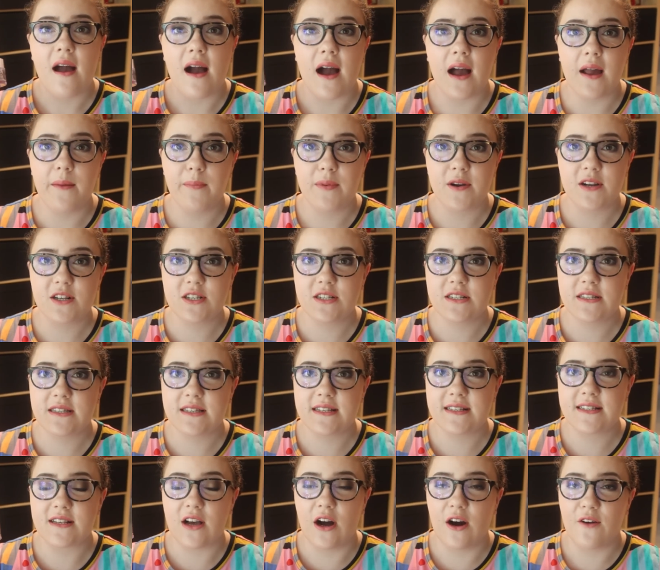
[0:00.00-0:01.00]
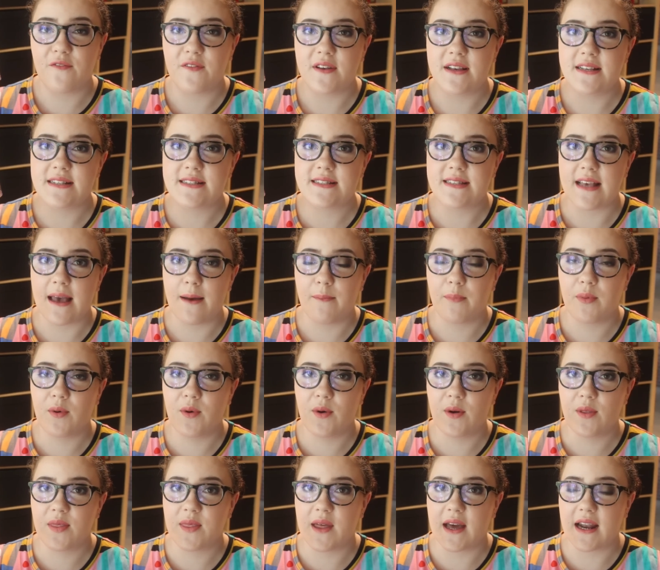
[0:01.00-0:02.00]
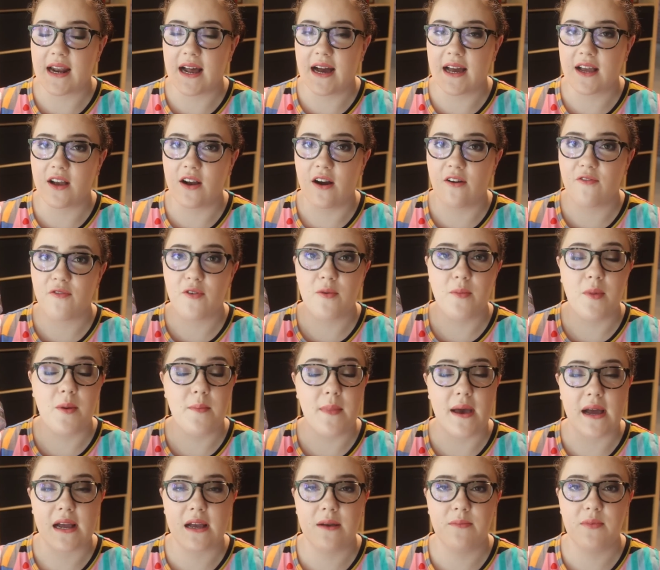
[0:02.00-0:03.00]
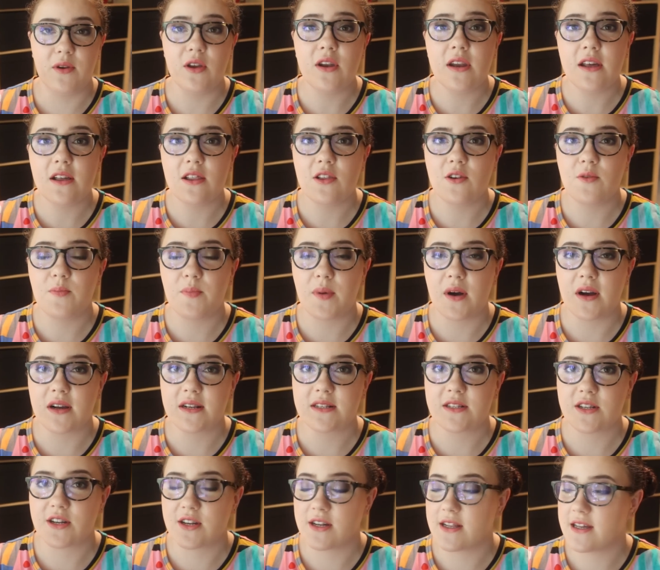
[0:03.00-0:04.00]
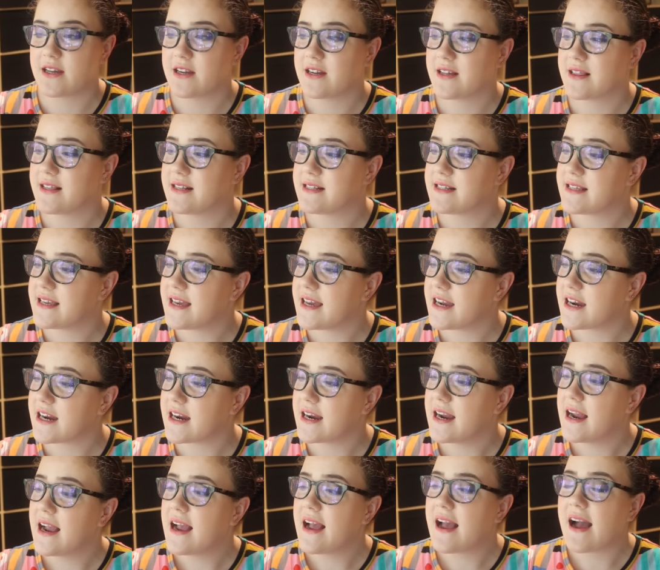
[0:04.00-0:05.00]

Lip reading: I purchased this off a sample that I got from a Mecca Beauty Loop box earlier this year.